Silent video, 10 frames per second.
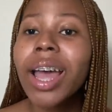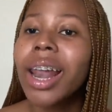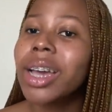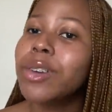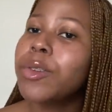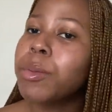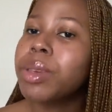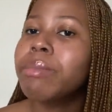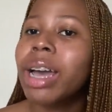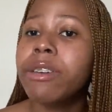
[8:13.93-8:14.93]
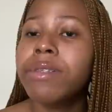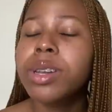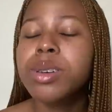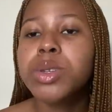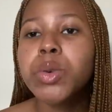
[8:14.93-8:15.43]
Lucky for me, my
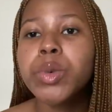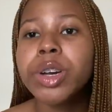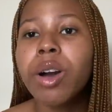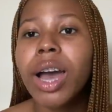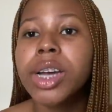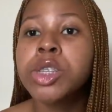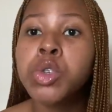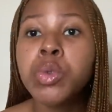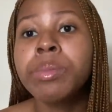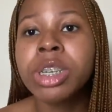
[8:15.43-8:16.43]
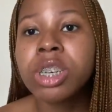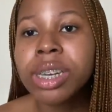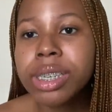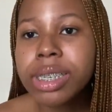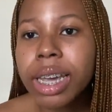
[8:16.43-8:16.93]
videos don't require too much
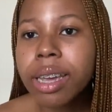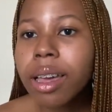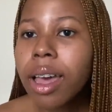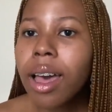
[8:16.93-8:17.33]
editing.